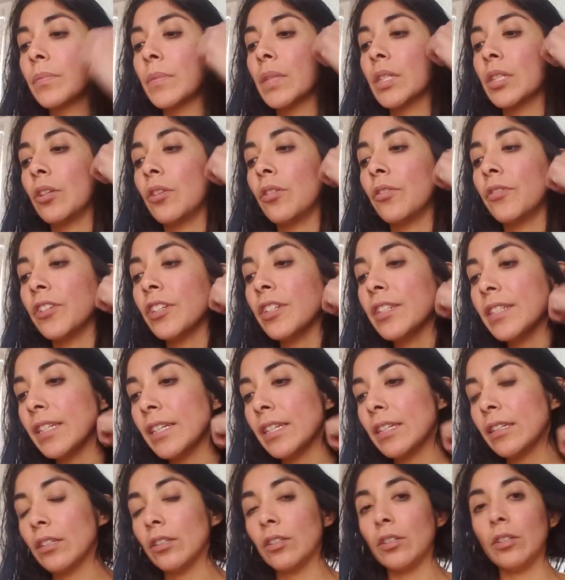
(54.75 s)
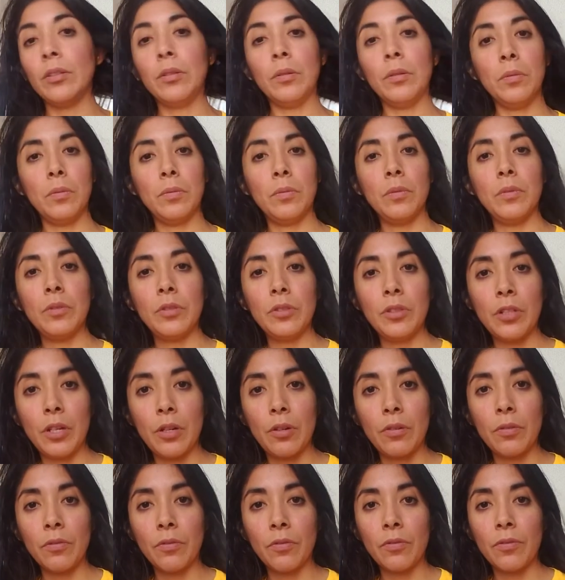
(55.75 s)
So the first thing you
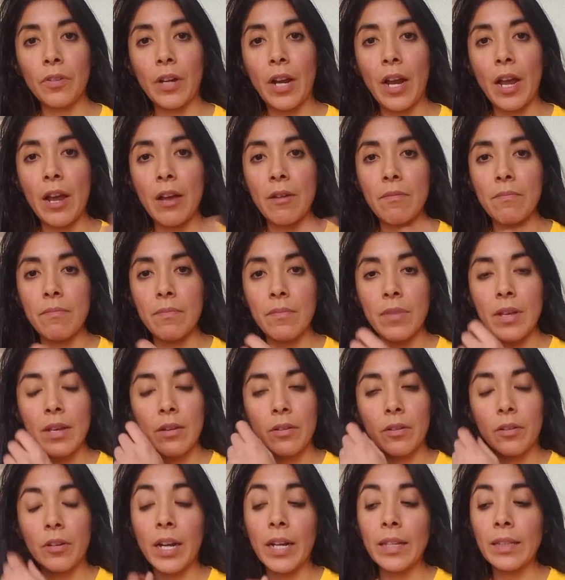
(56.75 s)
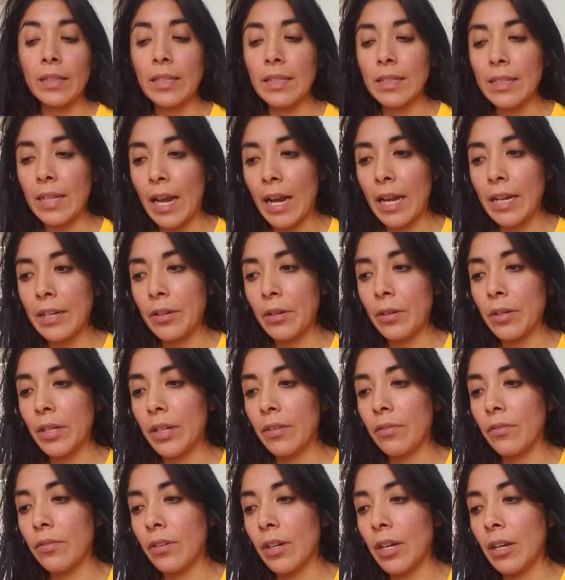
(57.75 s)
note from, or at least I
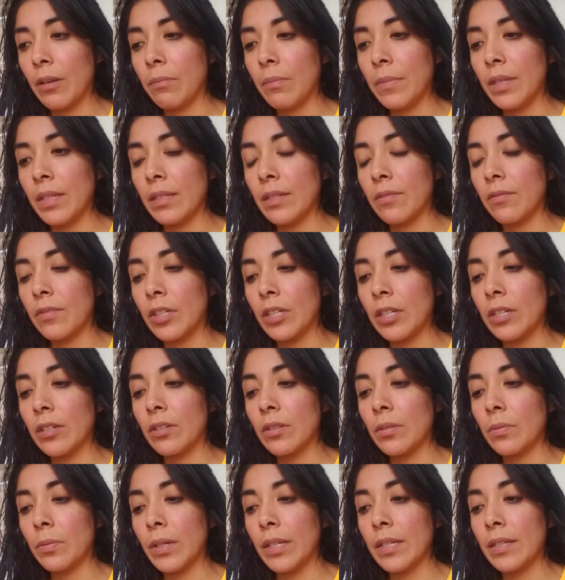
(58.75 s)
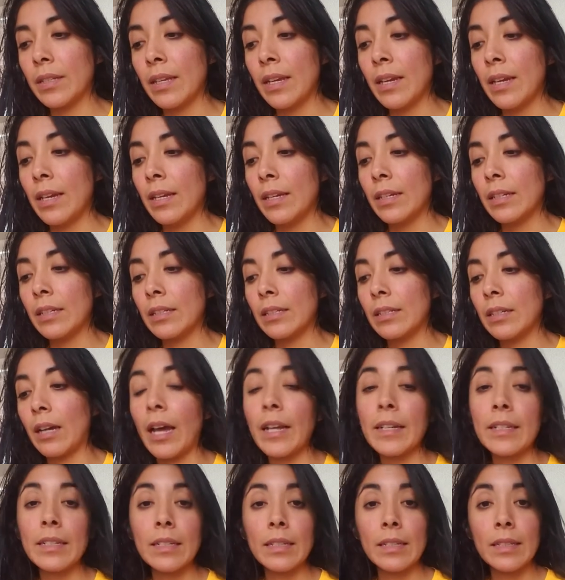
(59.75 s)
noted from this verse, was
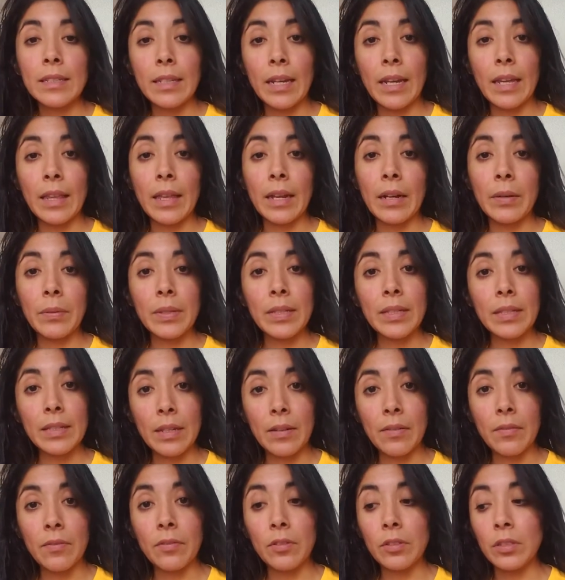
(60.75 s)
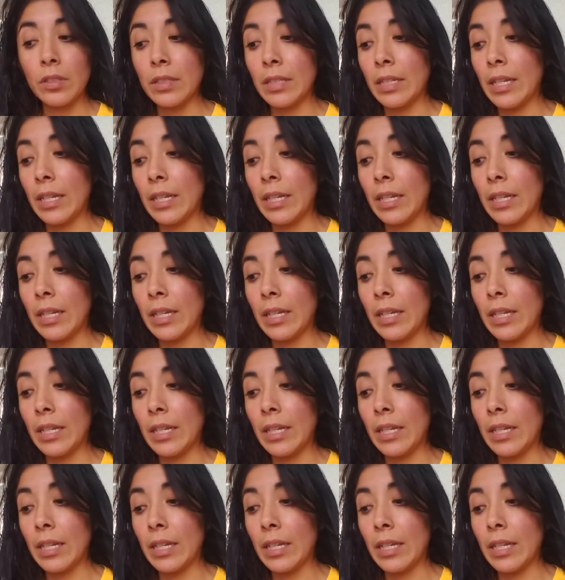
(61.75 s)
God didn't say that it was sinful